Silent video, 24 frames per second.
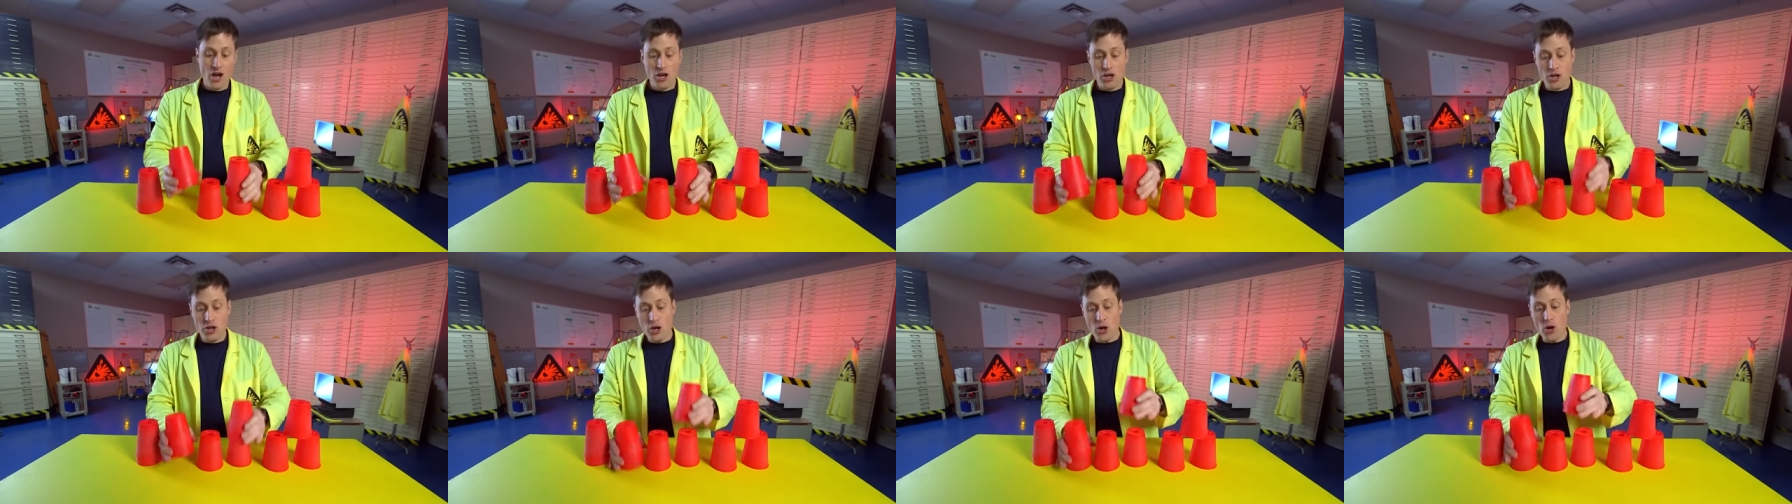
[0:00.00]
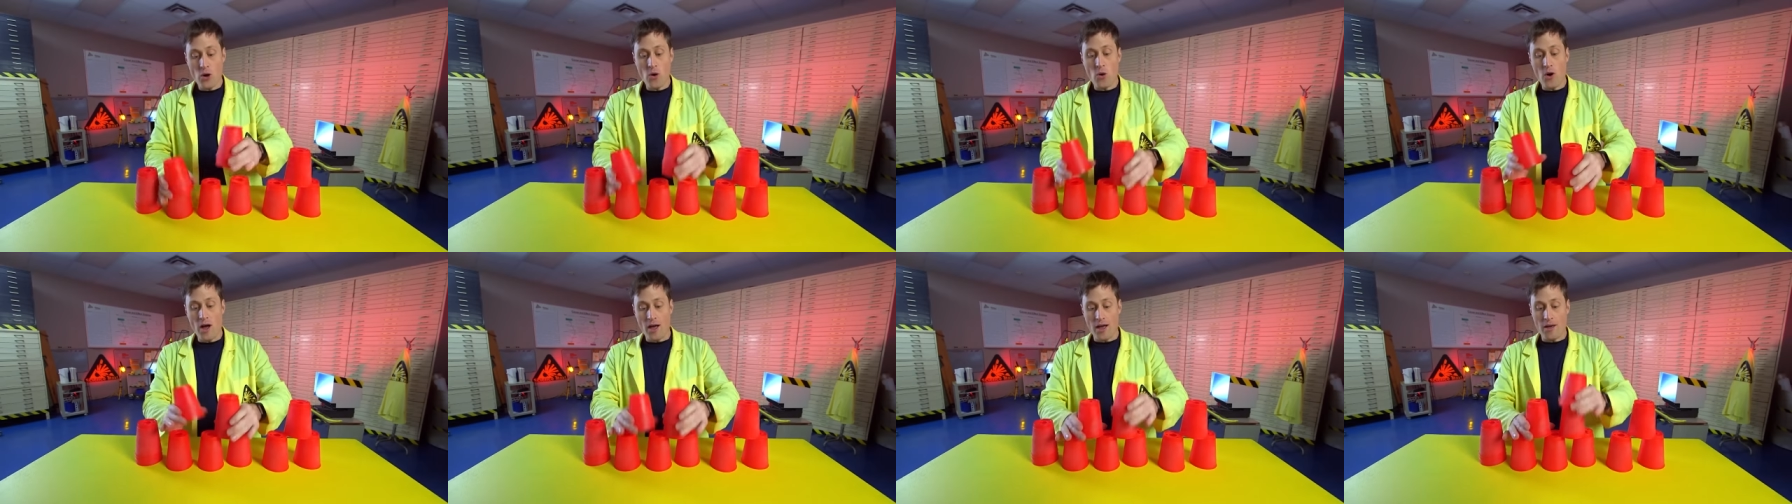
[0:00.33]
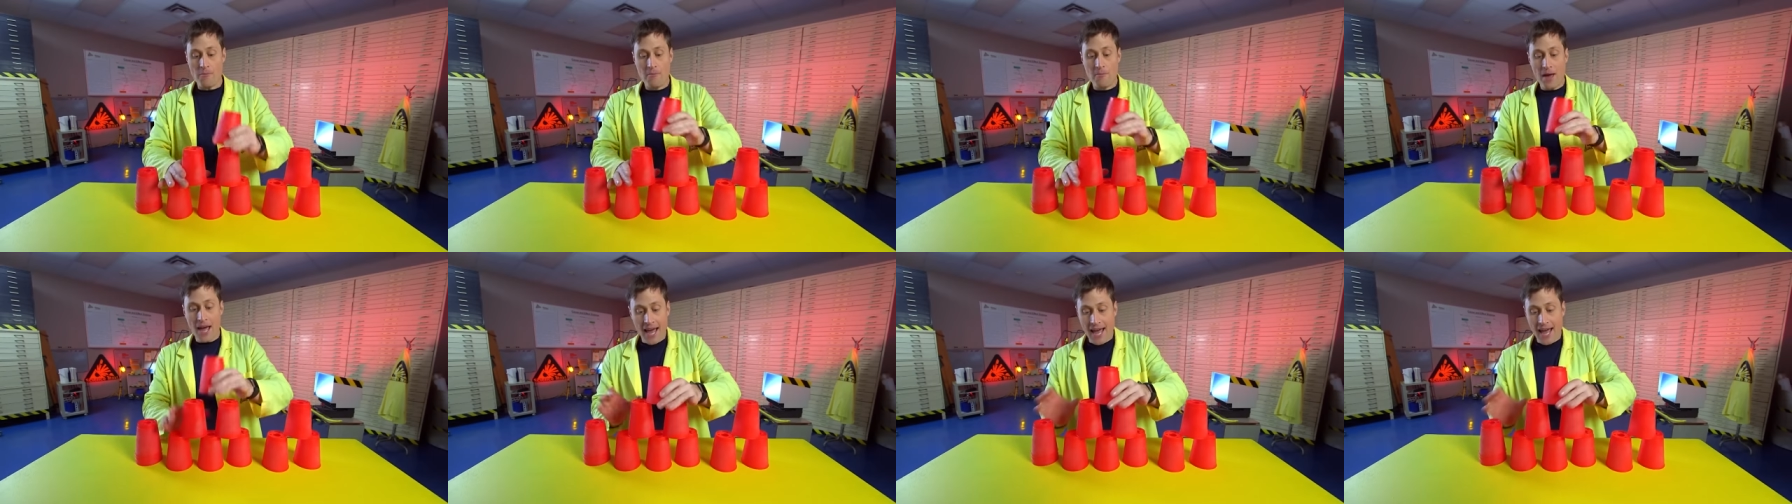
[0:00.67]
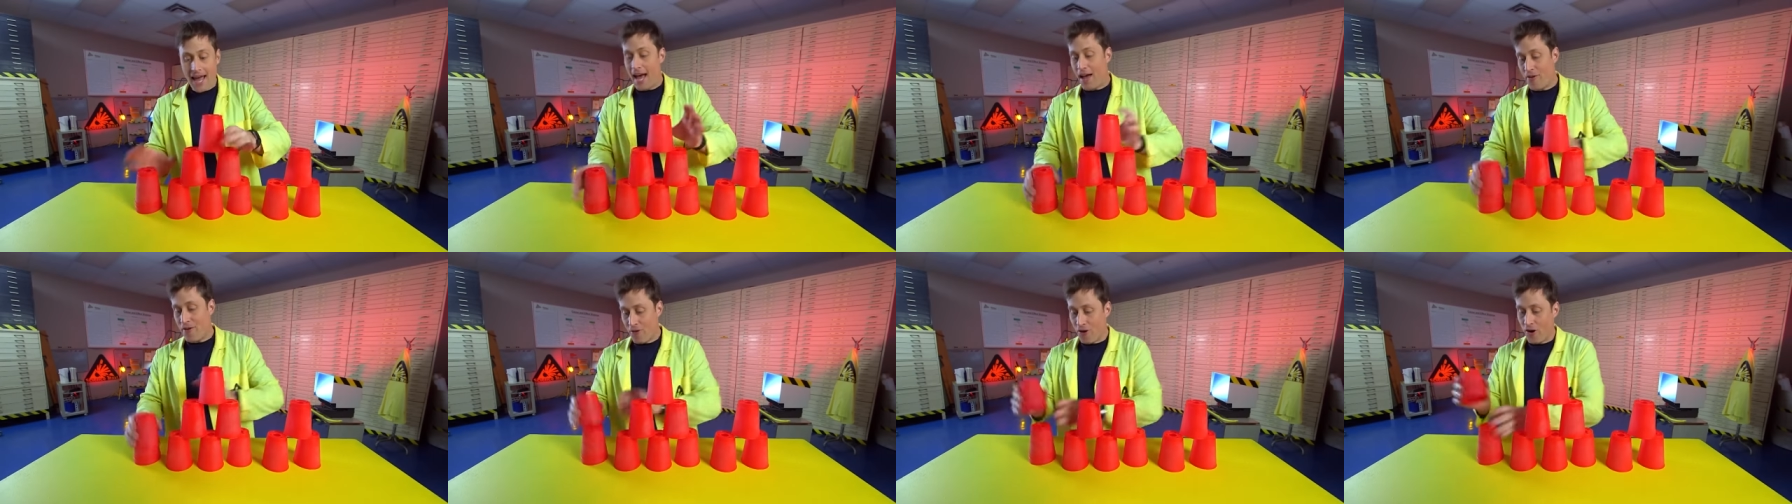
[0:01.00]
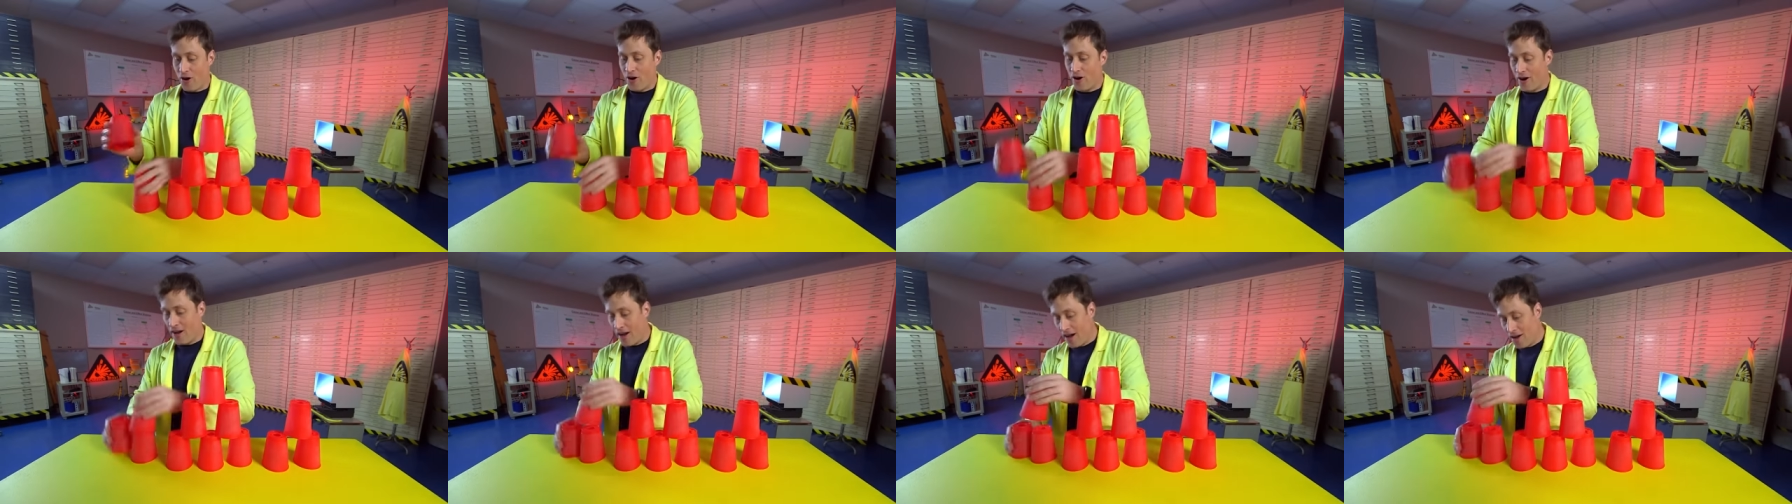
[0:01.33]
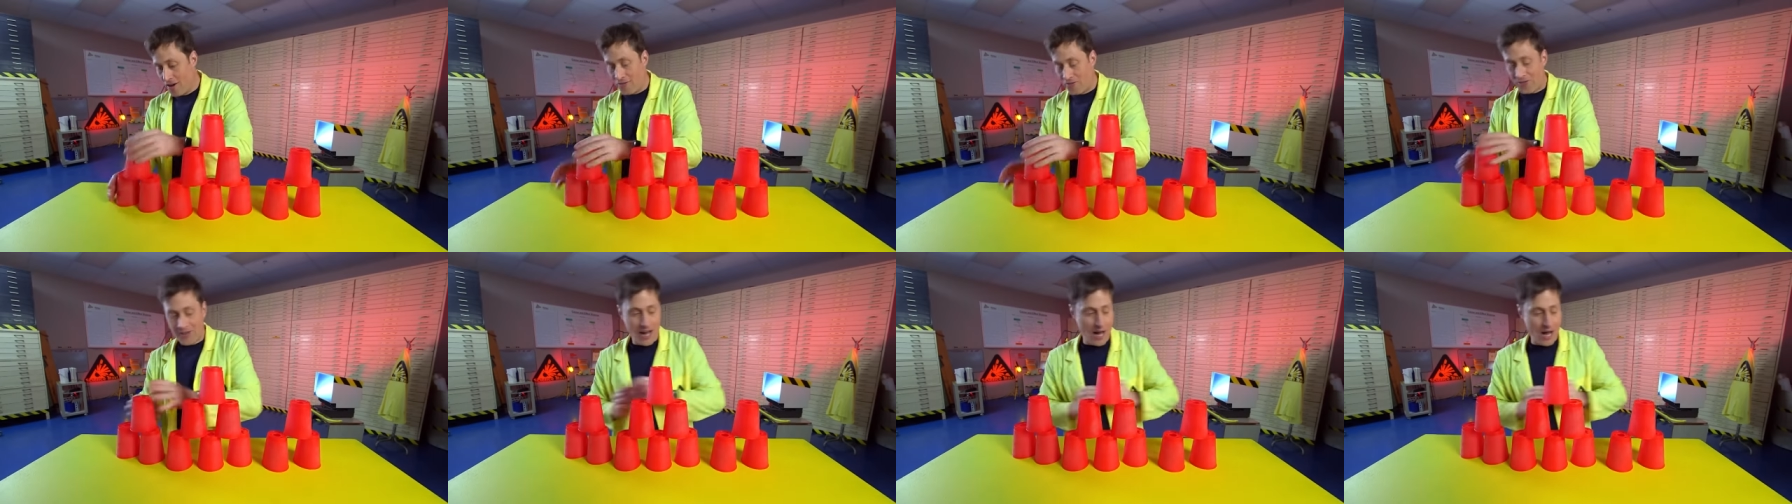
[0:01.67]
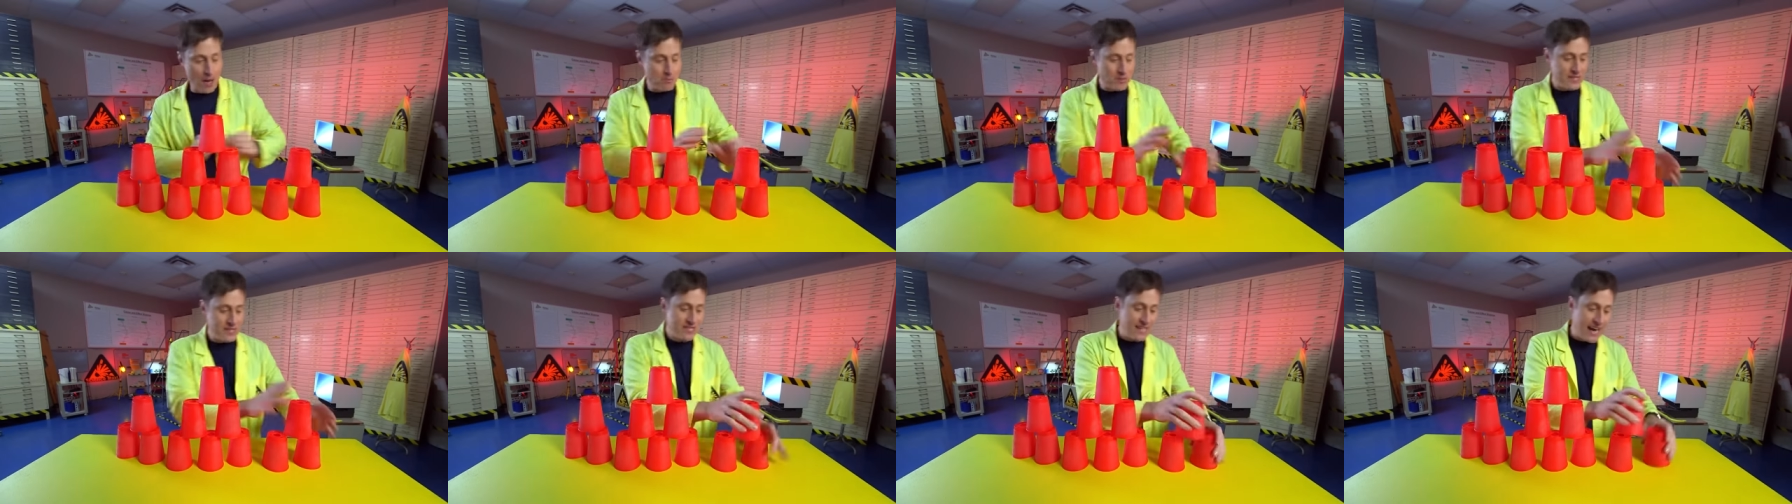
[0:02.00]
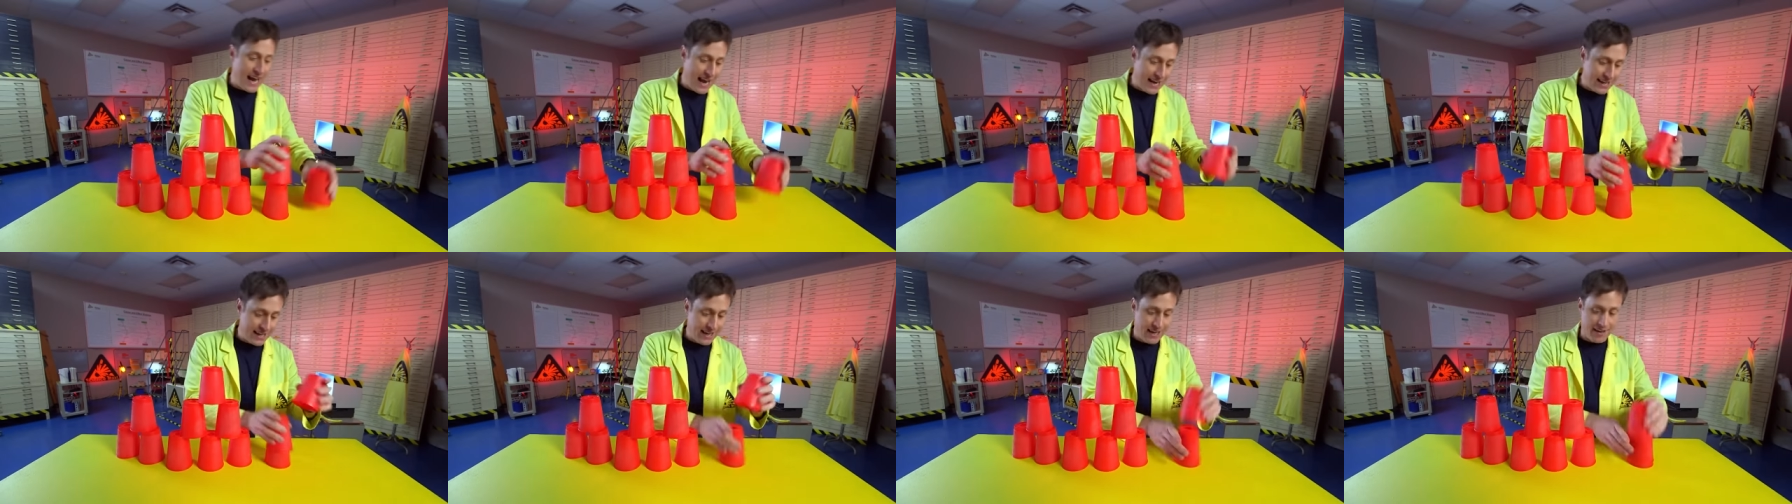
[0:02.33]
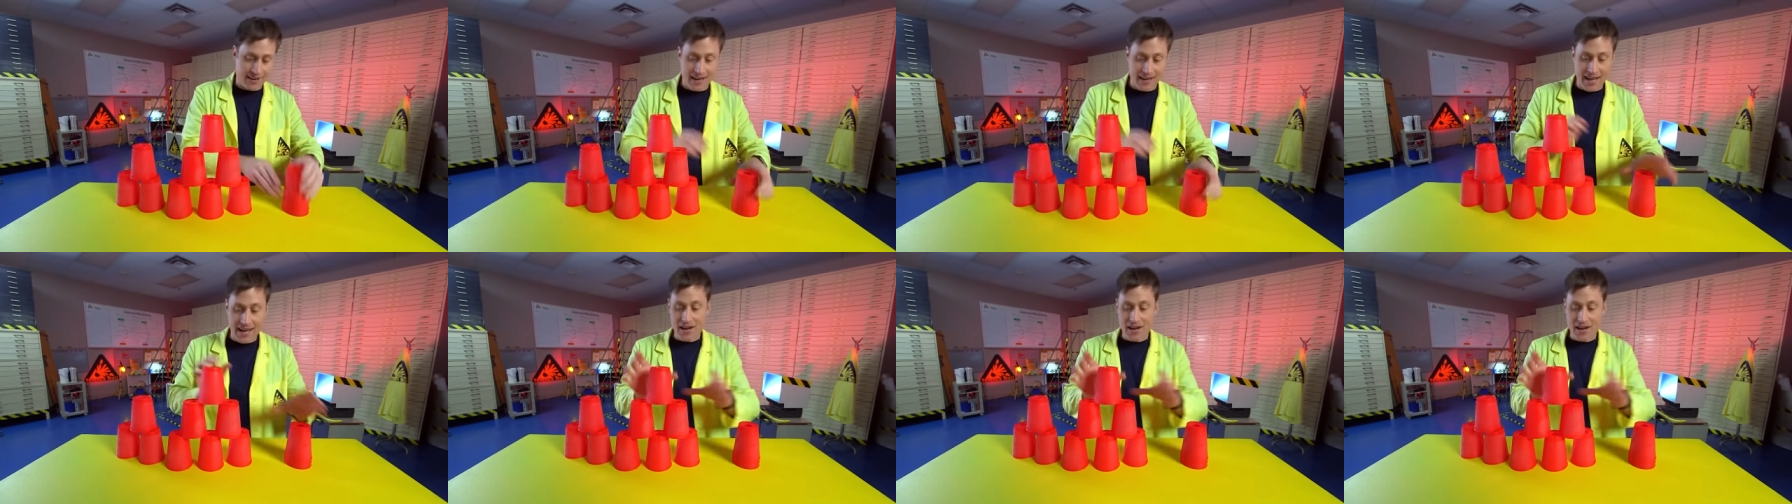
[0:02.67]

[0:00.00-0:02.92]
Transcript: You may have heard of cup stacking,